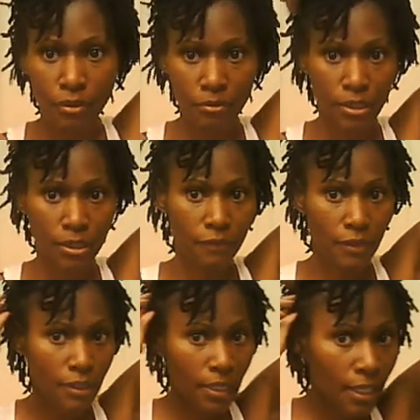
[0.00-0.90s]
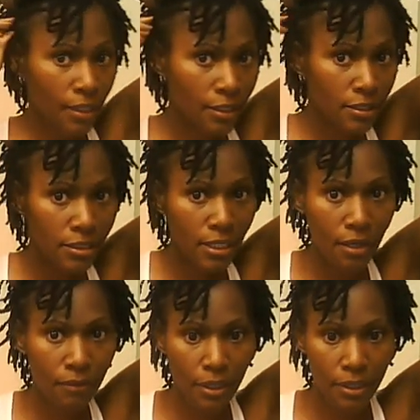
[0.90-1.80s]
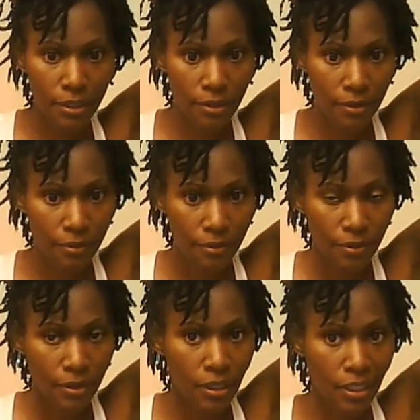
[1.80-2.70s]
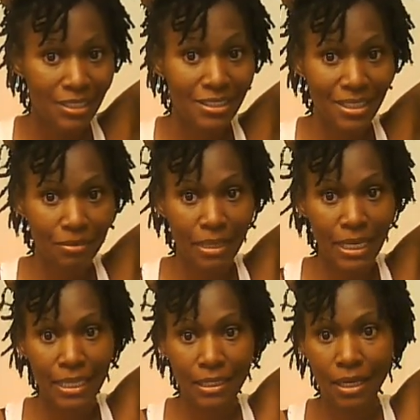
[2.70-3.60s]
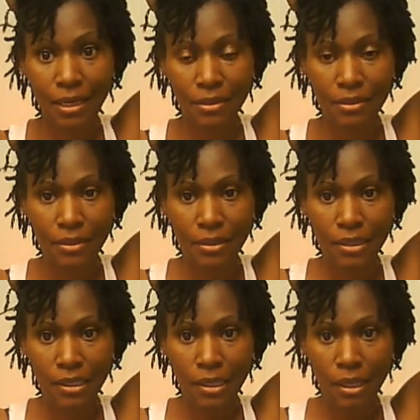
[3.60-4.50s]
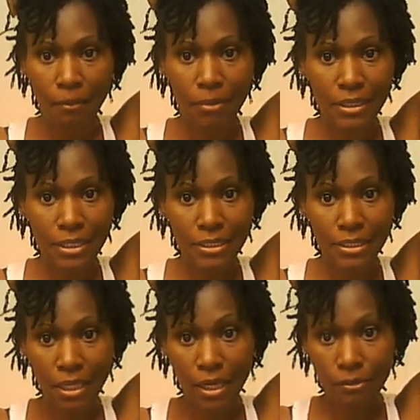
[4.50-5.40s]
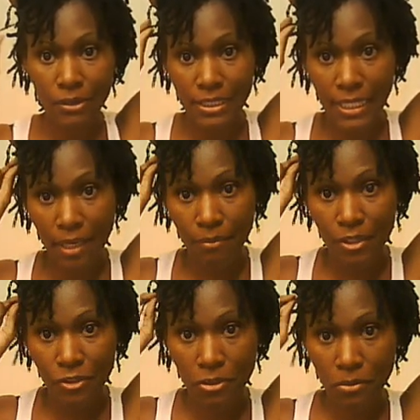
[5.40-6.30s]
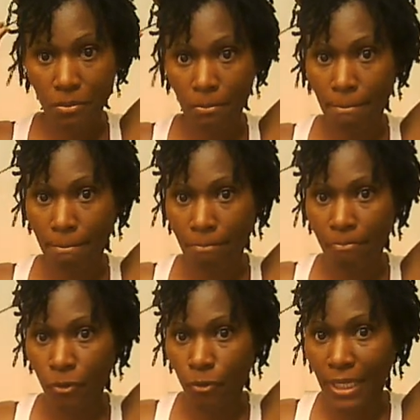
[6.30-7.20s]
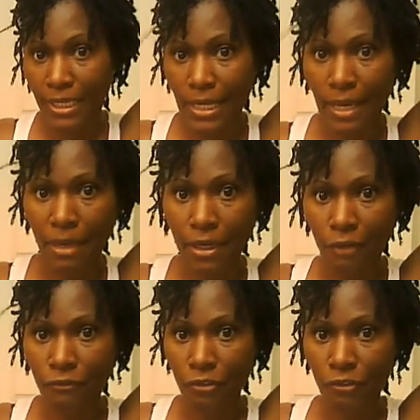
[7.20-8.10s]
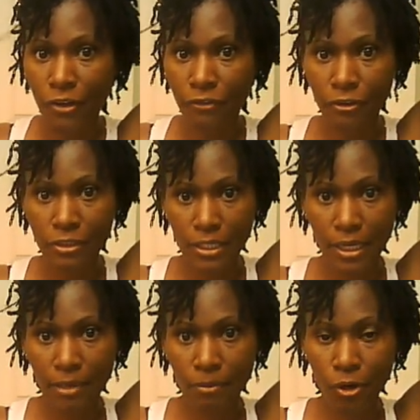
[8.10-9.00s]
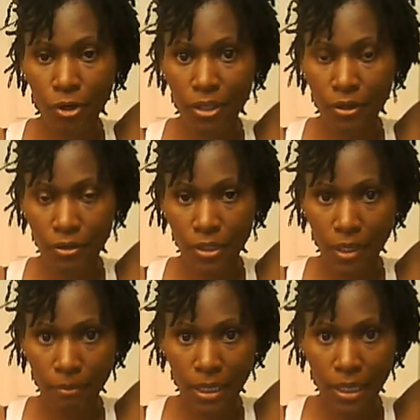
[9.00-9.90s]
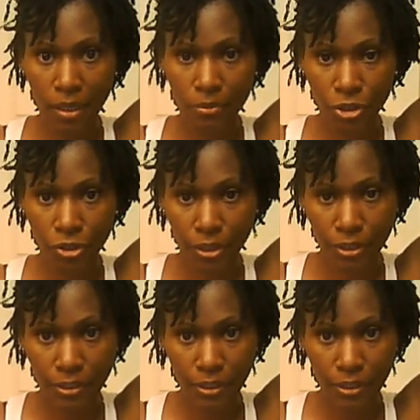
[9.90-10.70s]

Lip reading: believe it or not, this lock right here is a combined lock. But this lock was damaged when I dyed my hair for the very first time earlier in my journey.